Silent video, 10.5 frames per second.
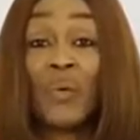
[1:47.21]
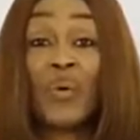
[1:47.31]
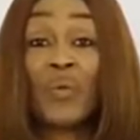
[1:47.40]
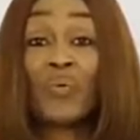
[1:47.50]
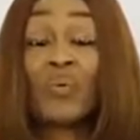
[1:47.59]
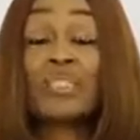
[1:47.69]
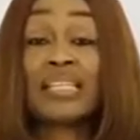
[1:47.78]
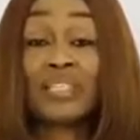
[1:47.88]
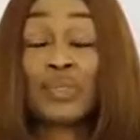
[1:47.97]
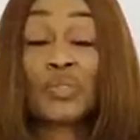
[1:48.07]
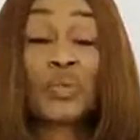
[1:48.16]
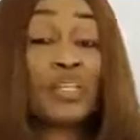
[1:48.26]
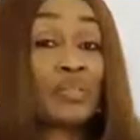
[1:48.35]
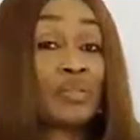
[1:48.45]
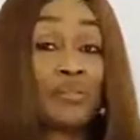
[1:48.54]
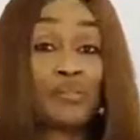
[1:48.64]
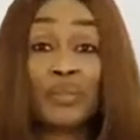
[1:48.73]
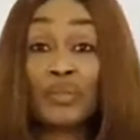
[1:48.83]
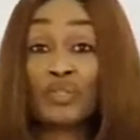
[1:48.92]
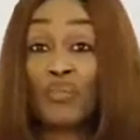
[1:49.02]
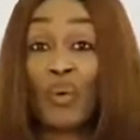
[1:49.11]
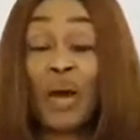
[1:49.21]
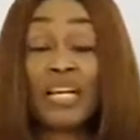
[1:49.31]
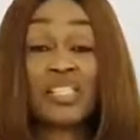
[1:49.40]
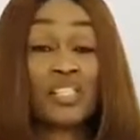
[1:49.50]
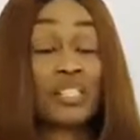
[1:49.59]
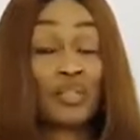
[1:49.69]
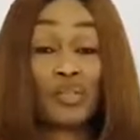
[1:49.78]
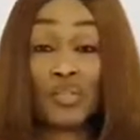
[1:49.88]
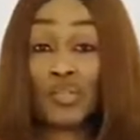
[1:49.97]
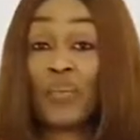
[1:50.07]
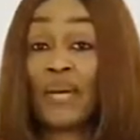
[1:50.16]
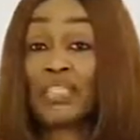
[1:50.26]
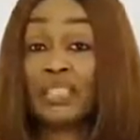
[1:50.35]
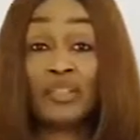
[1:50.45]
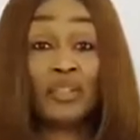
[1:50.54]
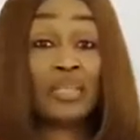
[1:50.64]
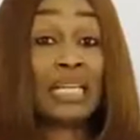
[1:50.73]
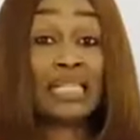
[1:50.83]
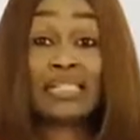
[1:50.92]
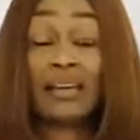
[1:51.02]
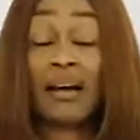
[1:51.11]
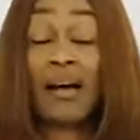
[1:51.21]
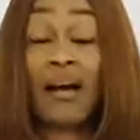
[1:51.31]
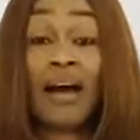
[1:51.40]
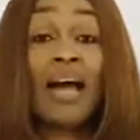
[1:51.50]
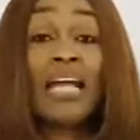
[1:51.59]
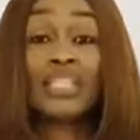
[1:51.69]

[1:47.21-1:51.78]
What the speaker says: When Ruth said she was going into the field of Boaz, she did not stop her. She did not hinder her.